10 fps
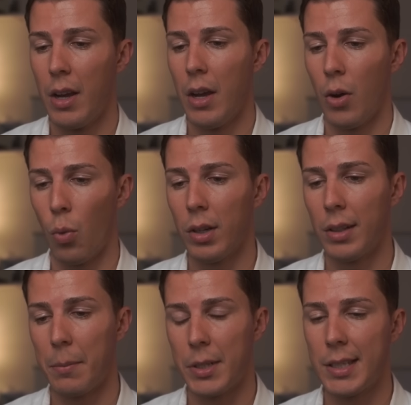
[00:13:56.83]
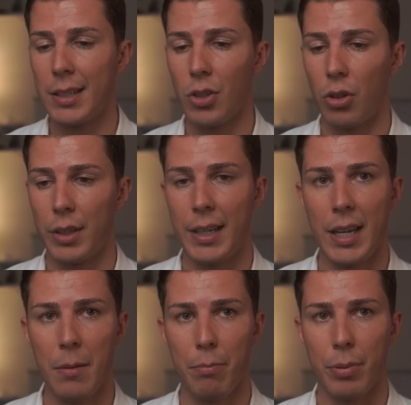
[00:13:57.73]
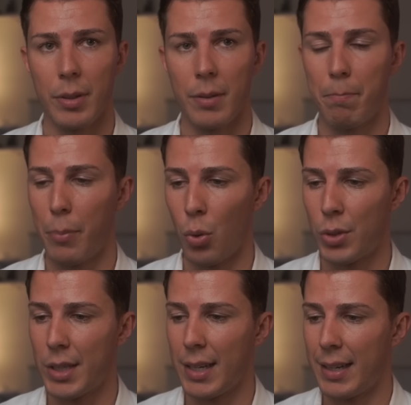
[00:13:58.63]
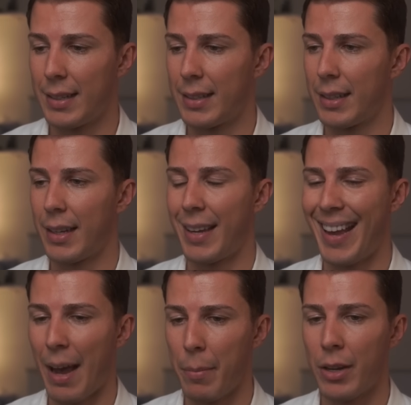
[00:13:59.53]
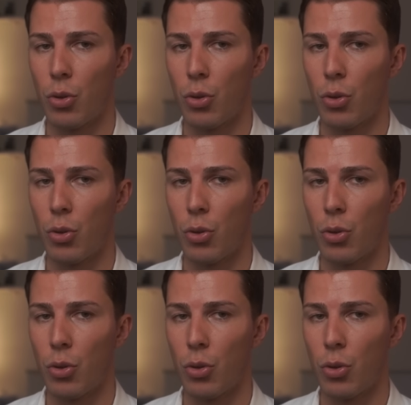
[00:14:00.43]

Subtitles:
Well, I'm still gonna keep posting cabin crew